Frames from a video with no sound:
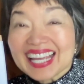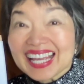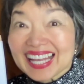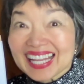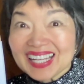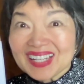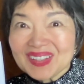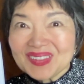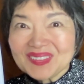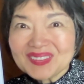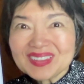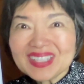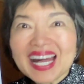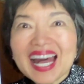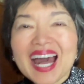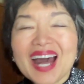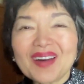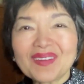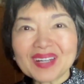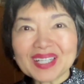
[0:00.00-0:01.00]
Hello,
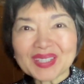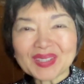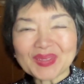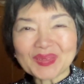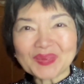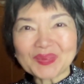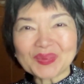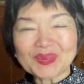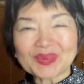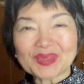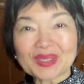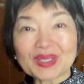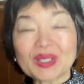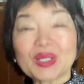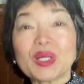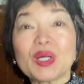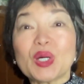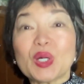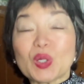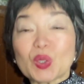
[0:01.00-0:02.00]
how are you?
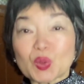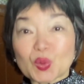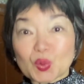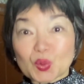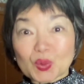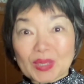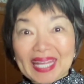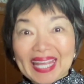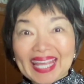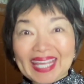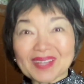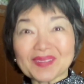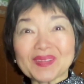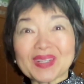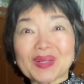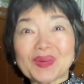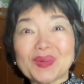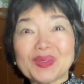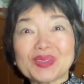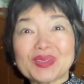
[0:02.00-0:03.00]
Today
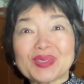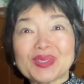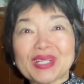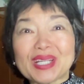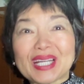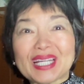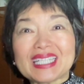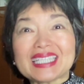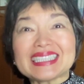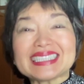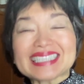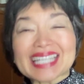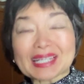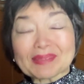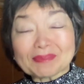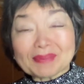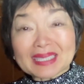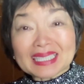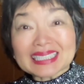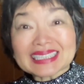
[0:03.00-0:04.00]
we're going to learn the
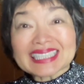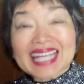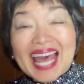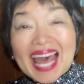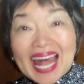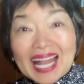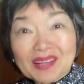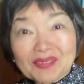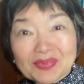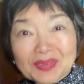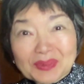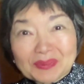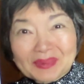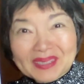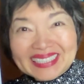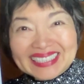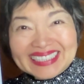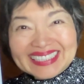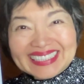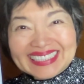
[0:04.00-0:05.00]
Japanese
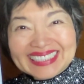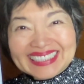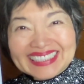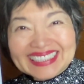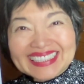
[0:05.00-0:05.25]
alphabet.